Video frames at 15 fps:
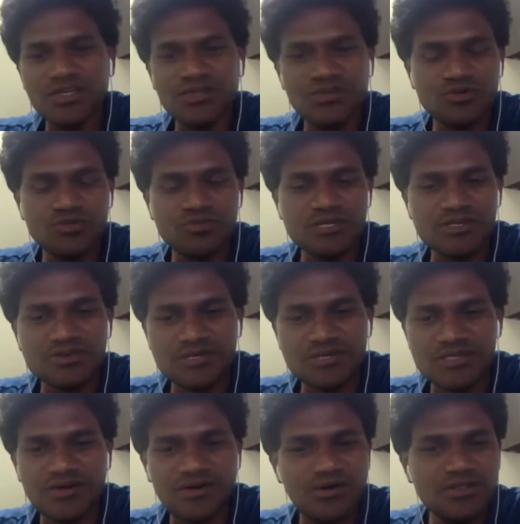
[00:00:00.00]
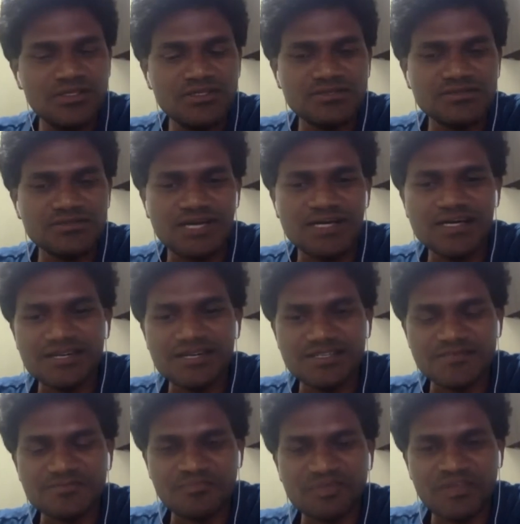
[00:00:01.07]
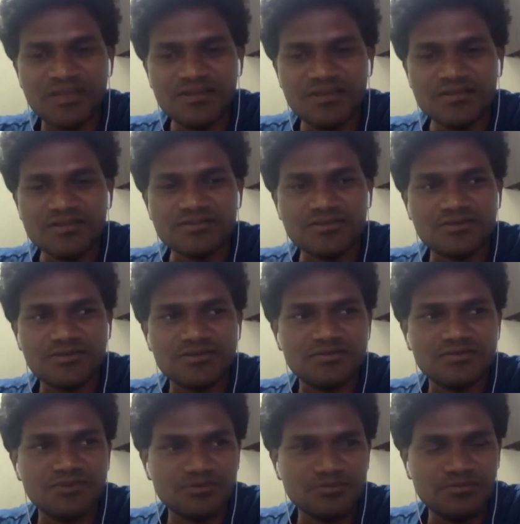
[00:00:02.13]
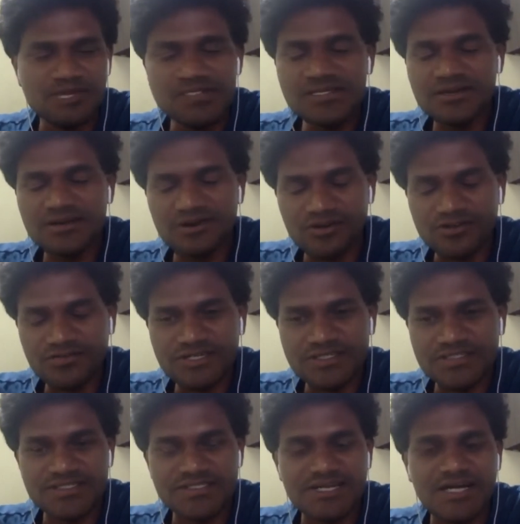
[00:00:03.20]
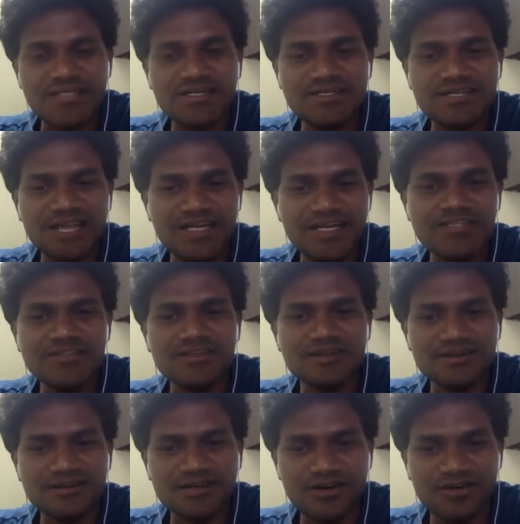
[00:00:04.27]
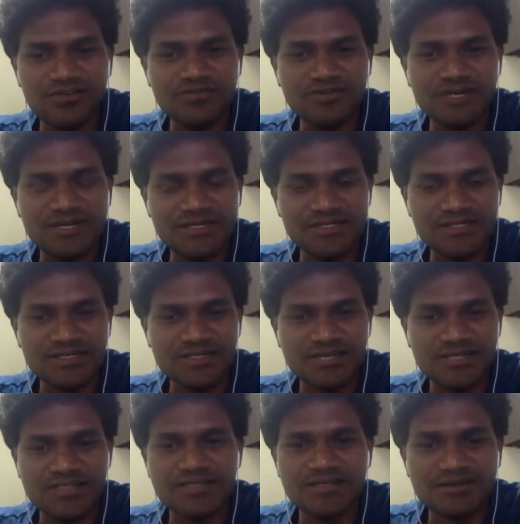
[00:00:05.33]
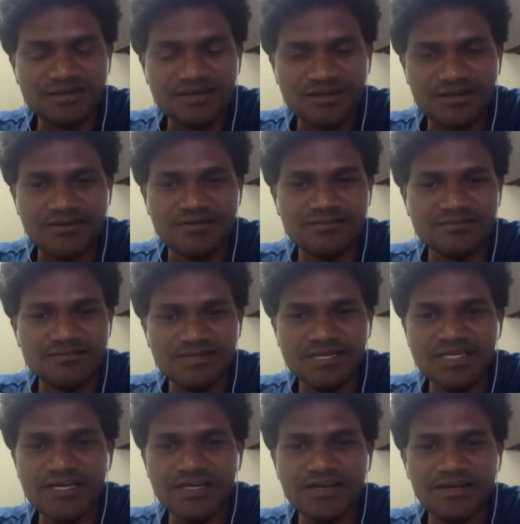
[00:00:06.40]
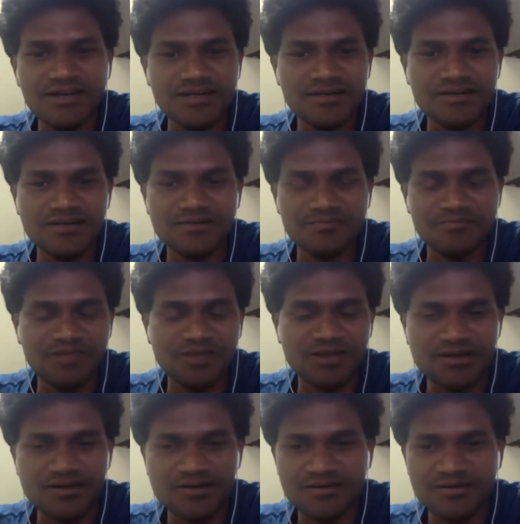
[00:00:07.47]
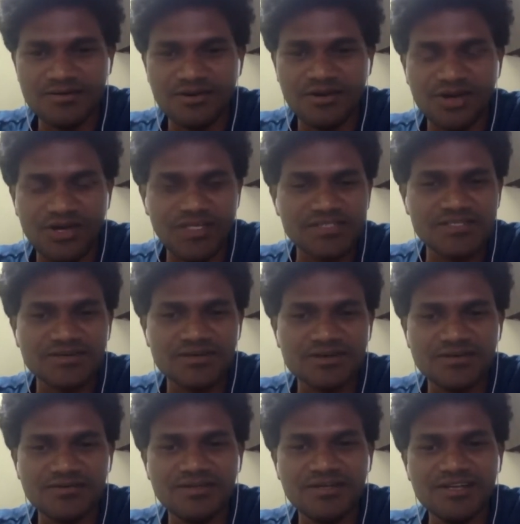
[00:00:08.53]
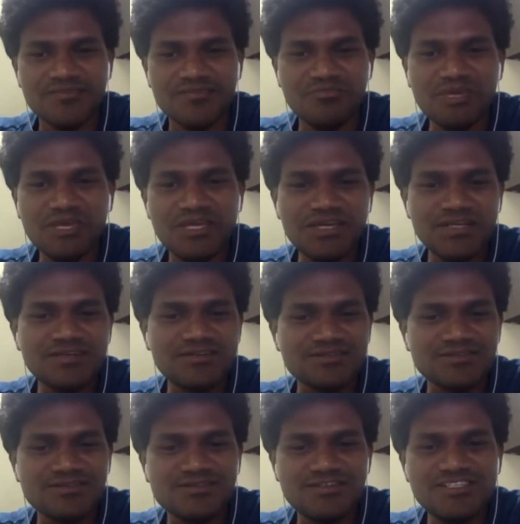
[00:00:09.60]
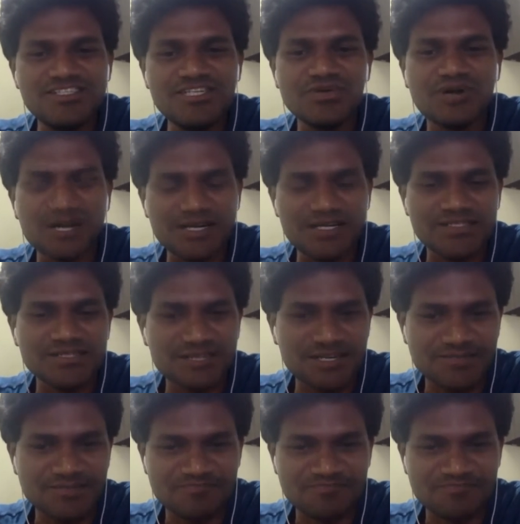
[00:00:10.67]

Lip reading: European Union, all these countries, so the major government, they started telling the governments and other legal and lawyers and all, make it easy to understand.